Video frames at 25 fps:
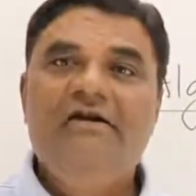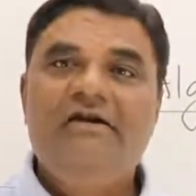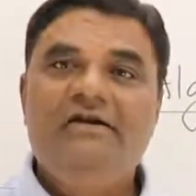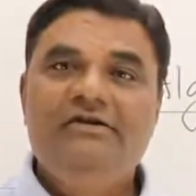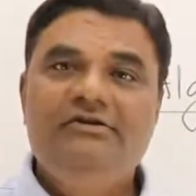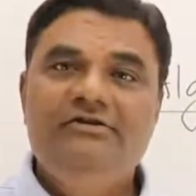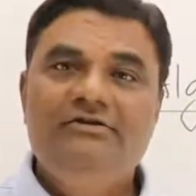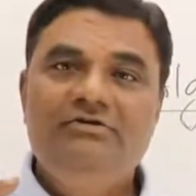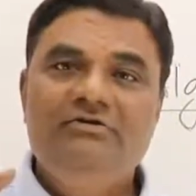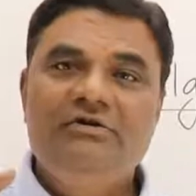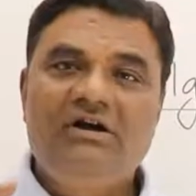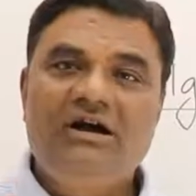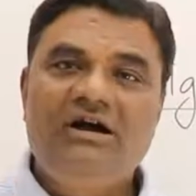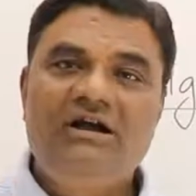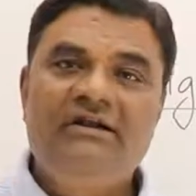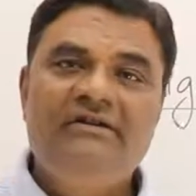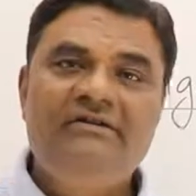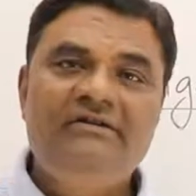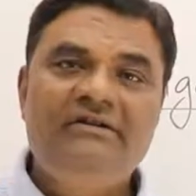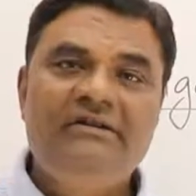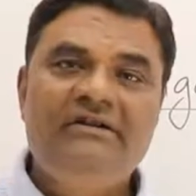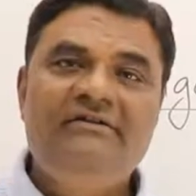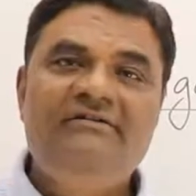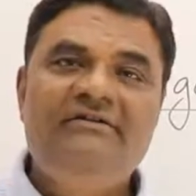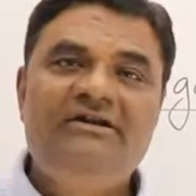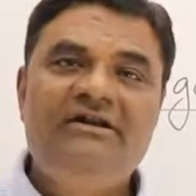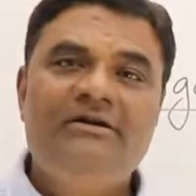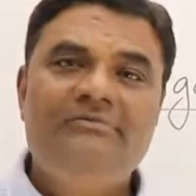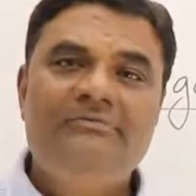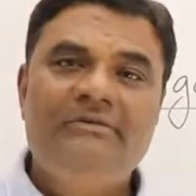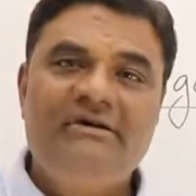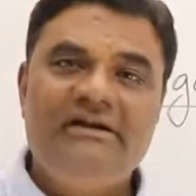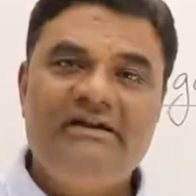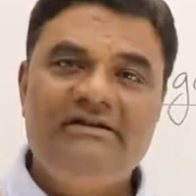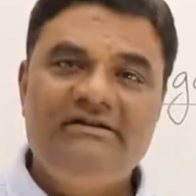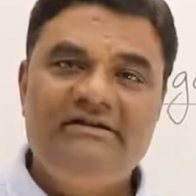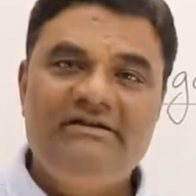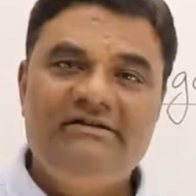You can't
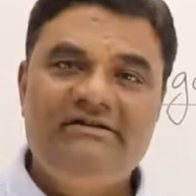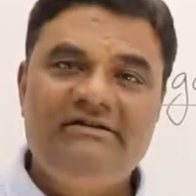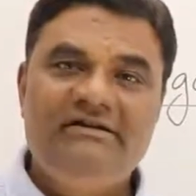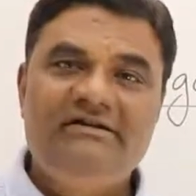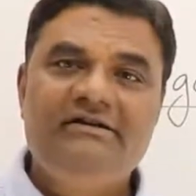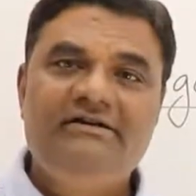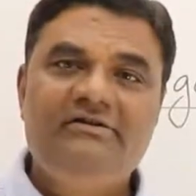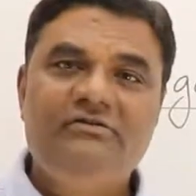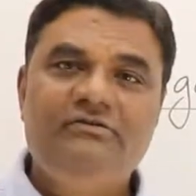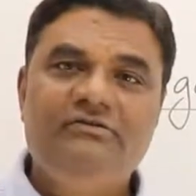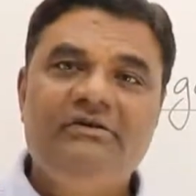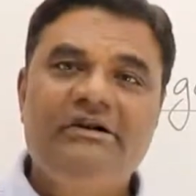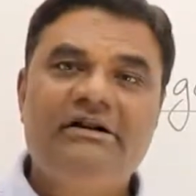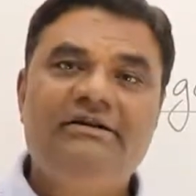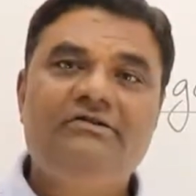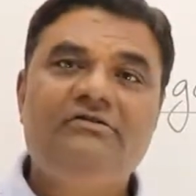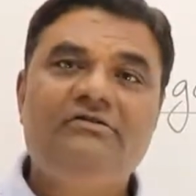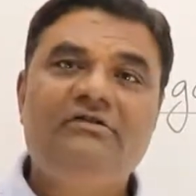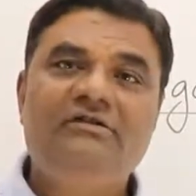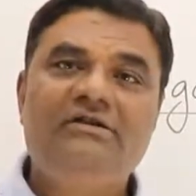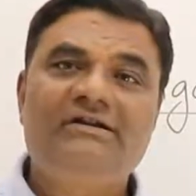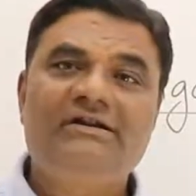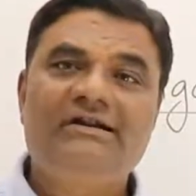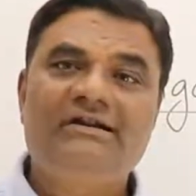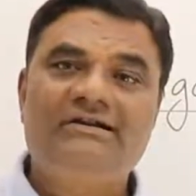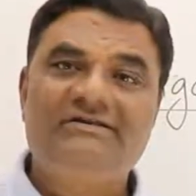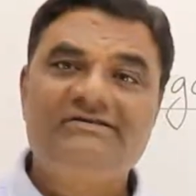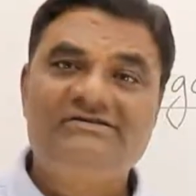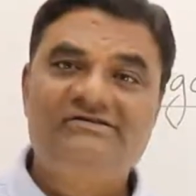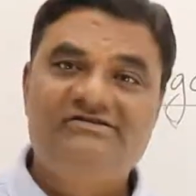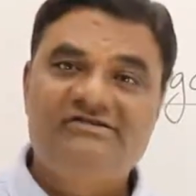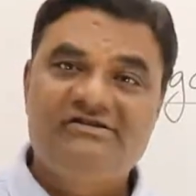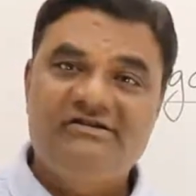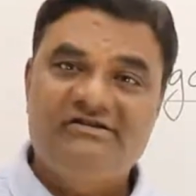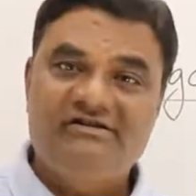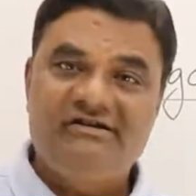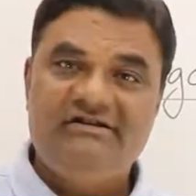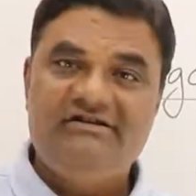develop anything, you cannot
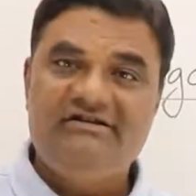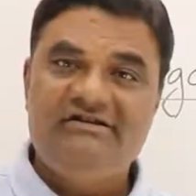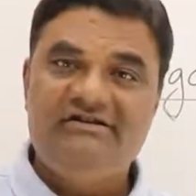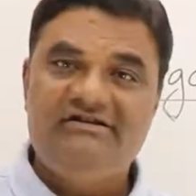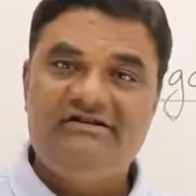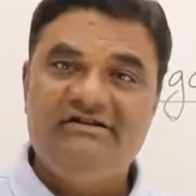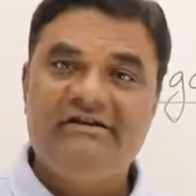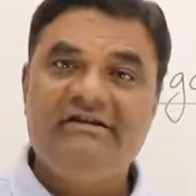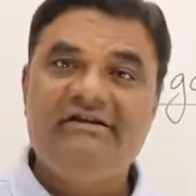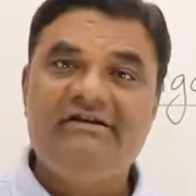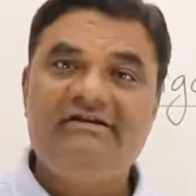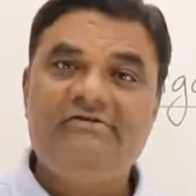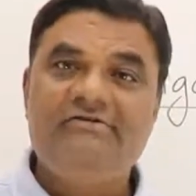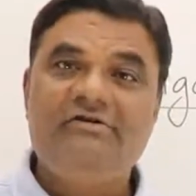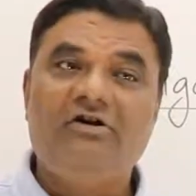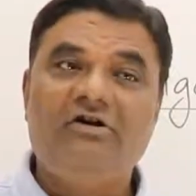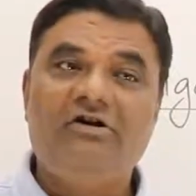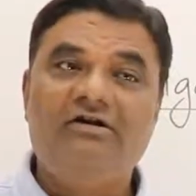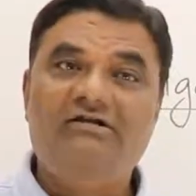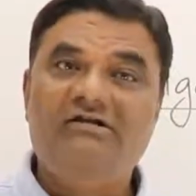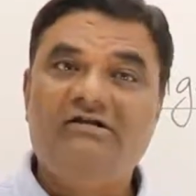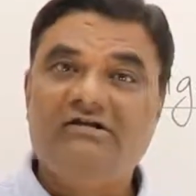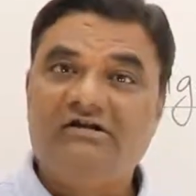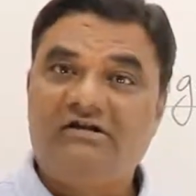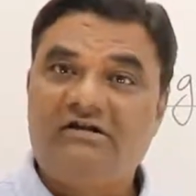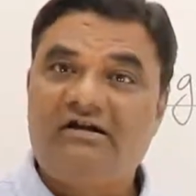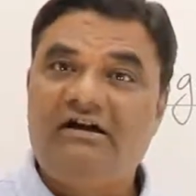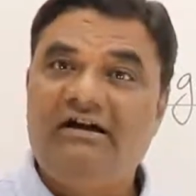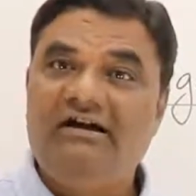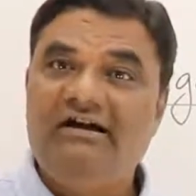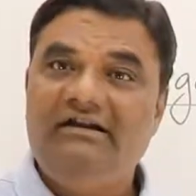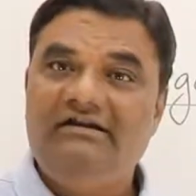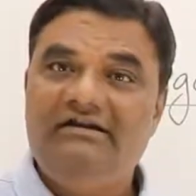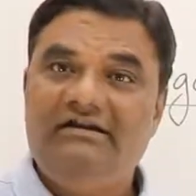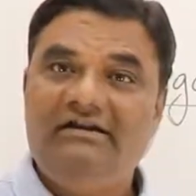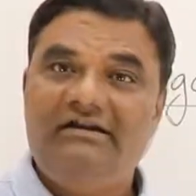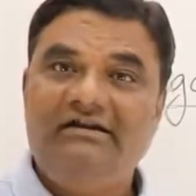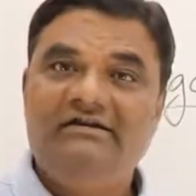construct anything on
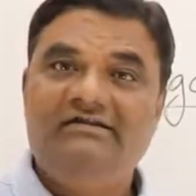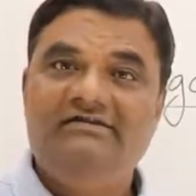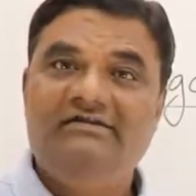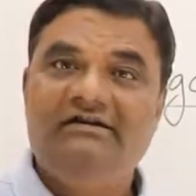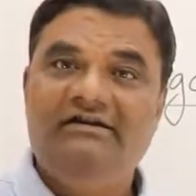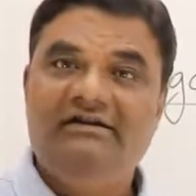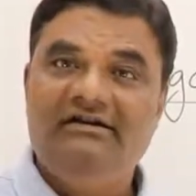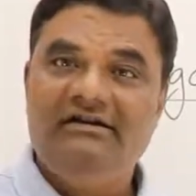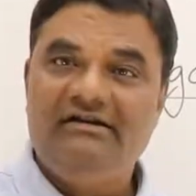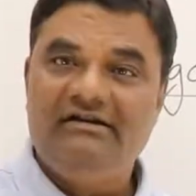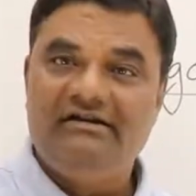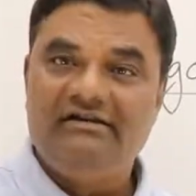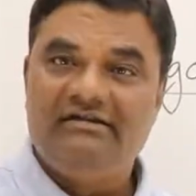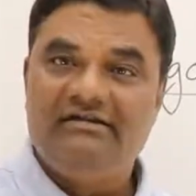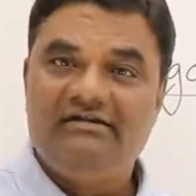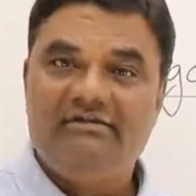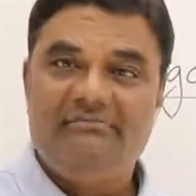trial and error